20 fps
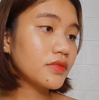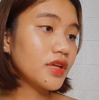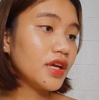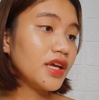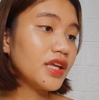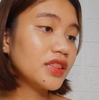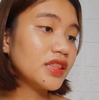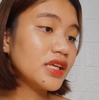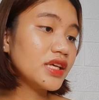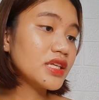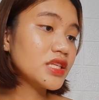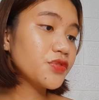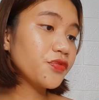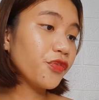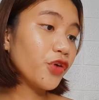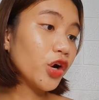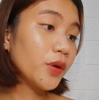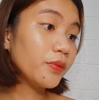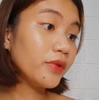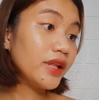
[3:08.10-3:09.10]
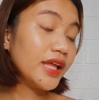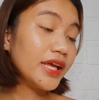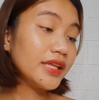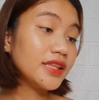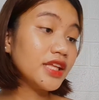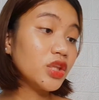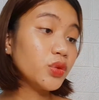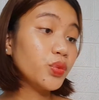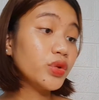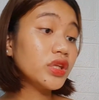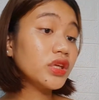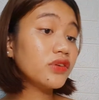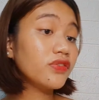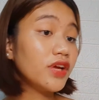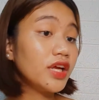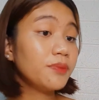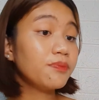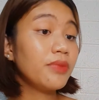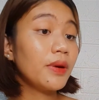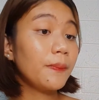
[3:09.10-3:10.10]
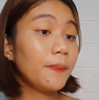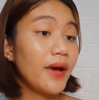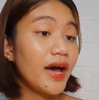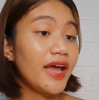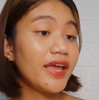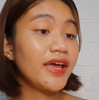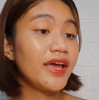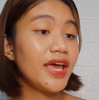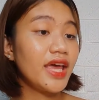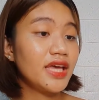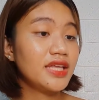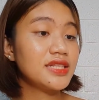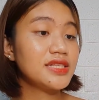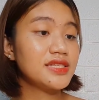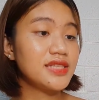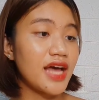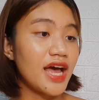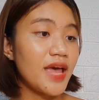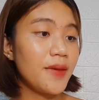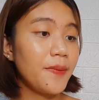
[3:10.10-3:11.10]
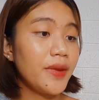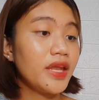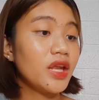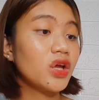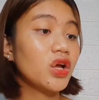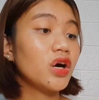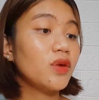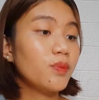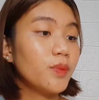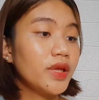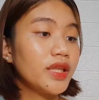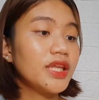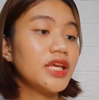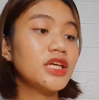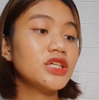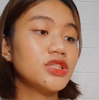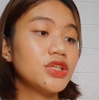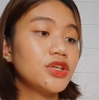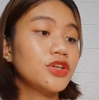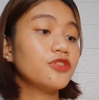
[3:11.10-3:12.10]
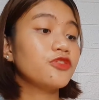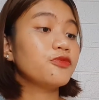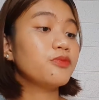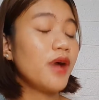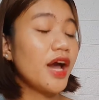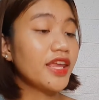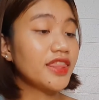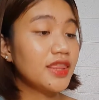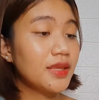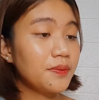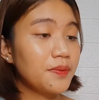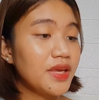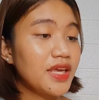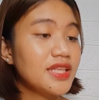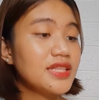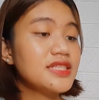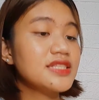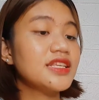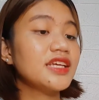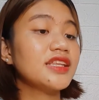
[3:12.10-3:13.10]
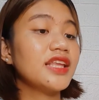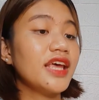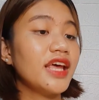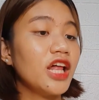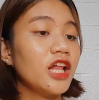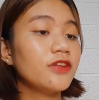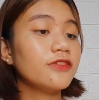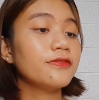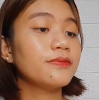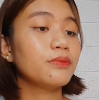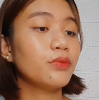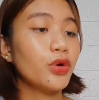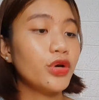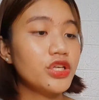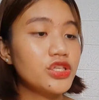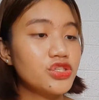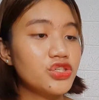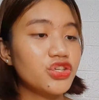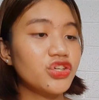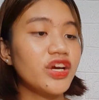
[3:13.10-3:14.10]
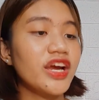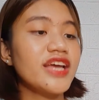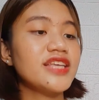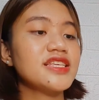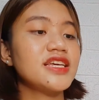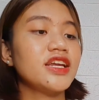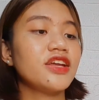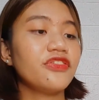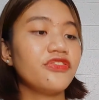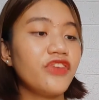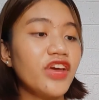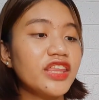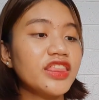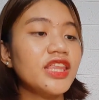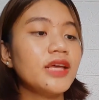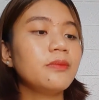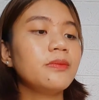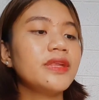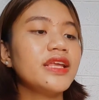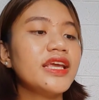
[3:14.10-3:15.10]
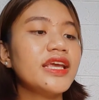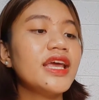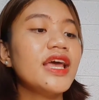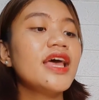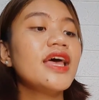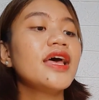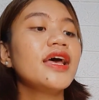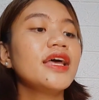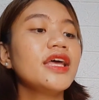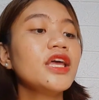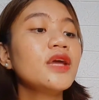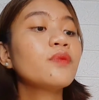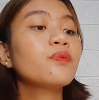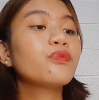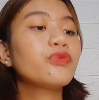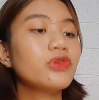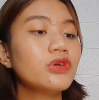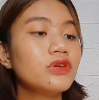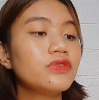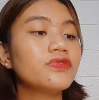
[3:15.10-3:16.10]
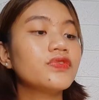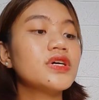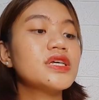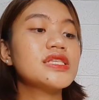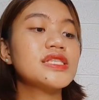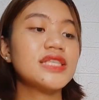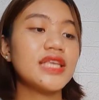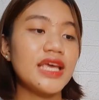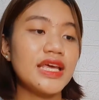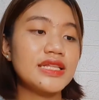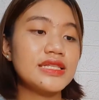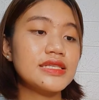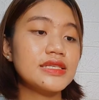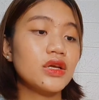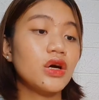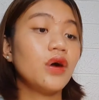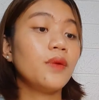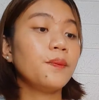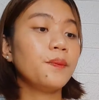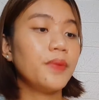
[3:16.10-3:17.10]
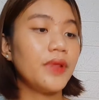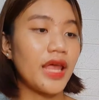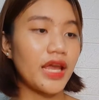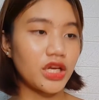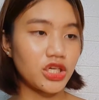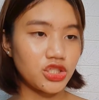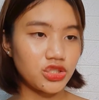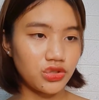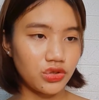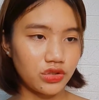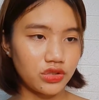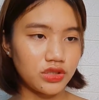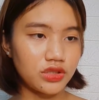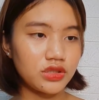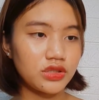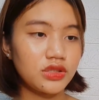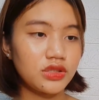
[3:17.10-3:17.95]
it is formulated with green papaya enzyme and a combination of vitamins that help moisturize and effectively improve skin's complexion.